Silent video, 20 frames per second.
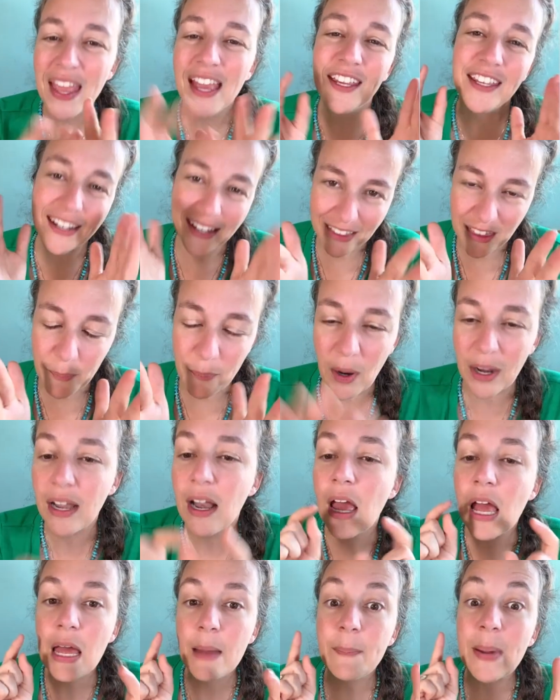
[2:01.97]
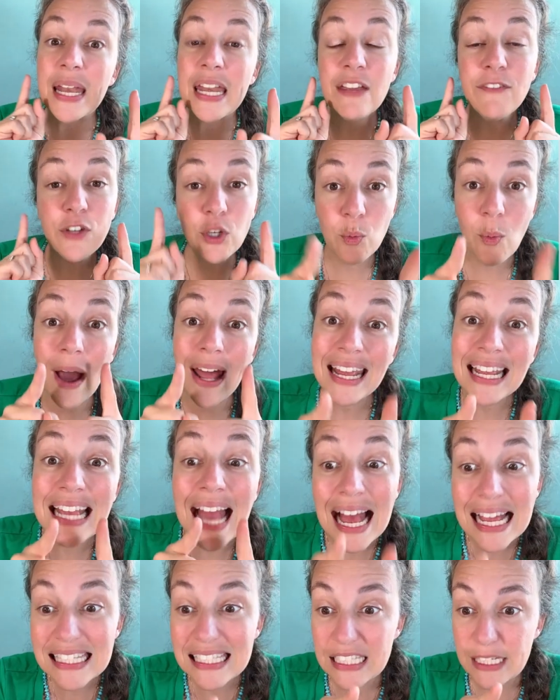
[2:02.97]
get the point. But if you want to
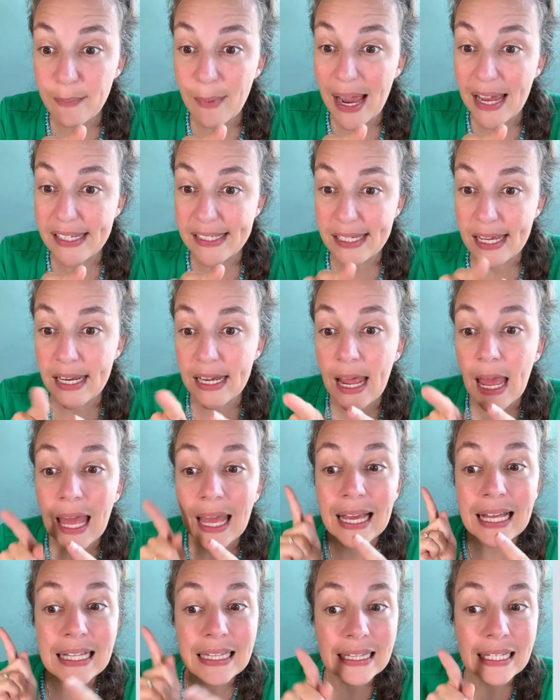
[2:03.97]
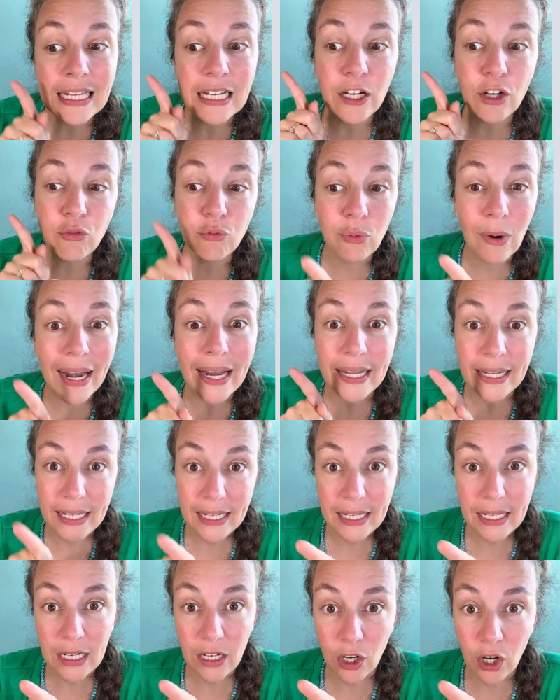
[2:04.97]
customize it, click right
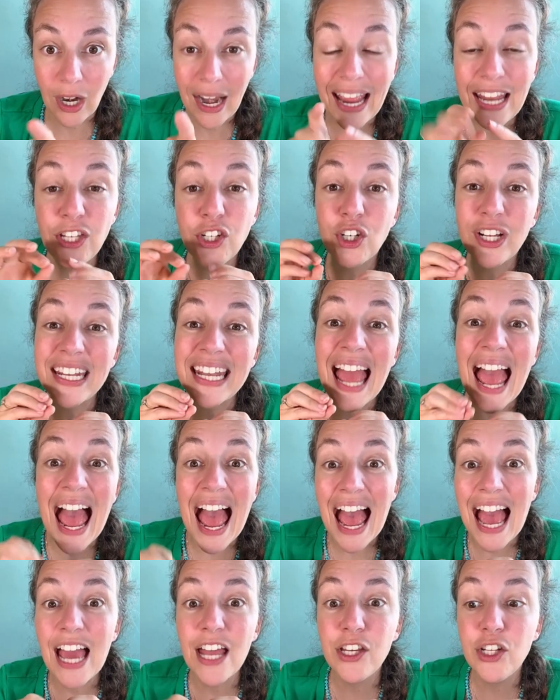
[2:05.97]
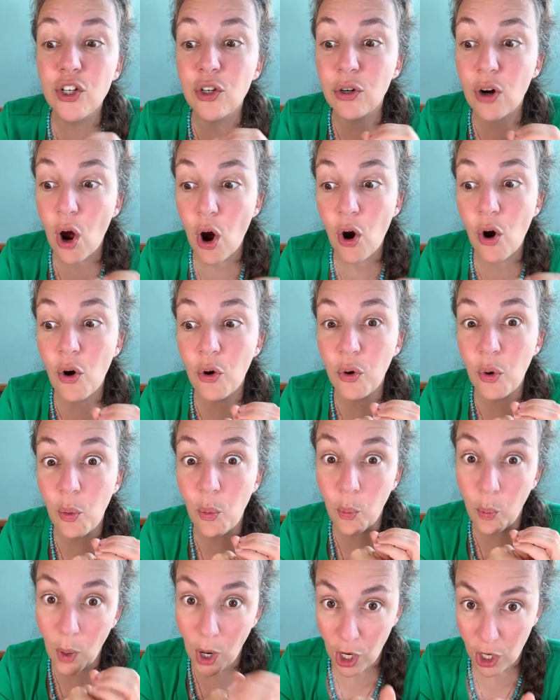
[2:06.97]
here and you can add your own
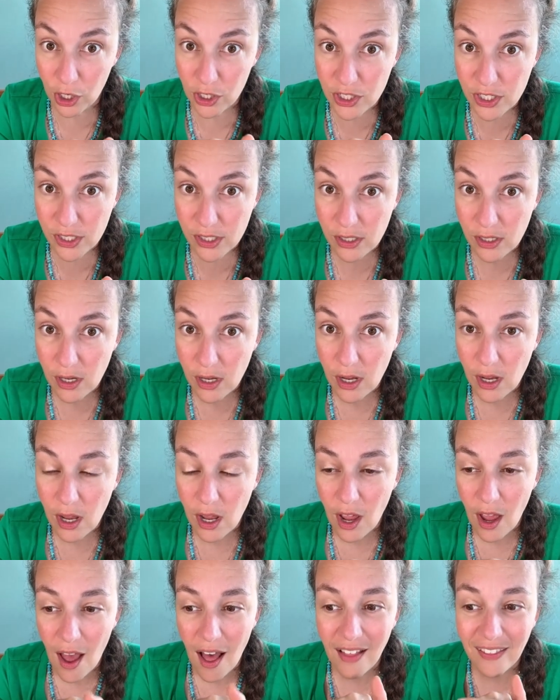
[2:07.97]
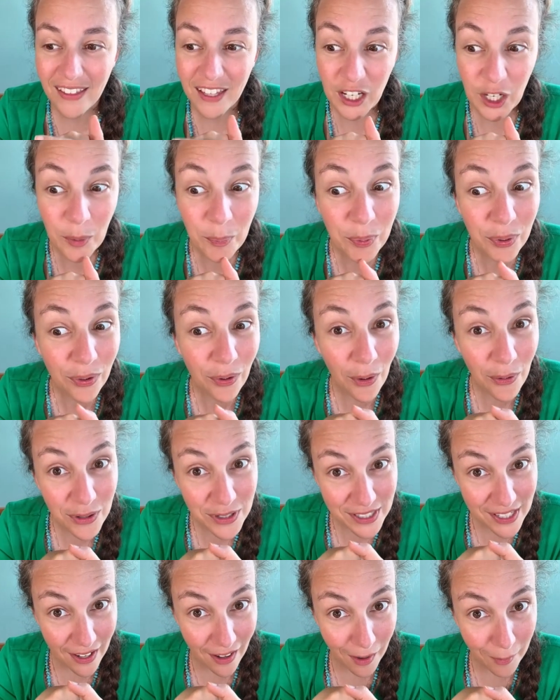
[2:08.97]
words. A little pro
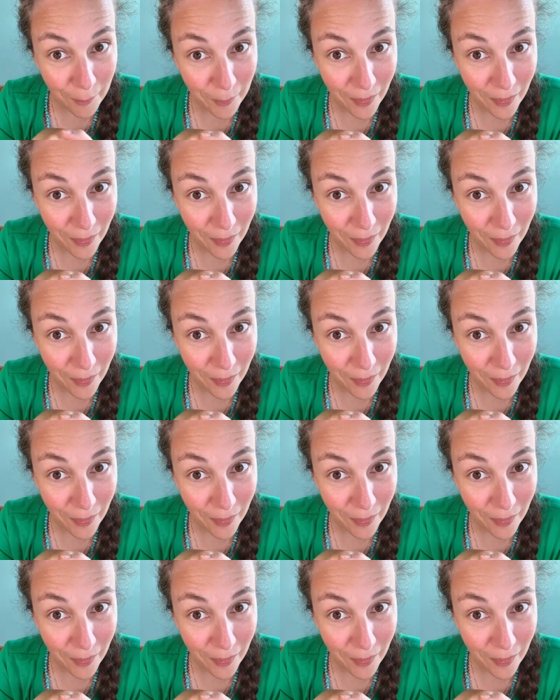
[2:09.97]
tip,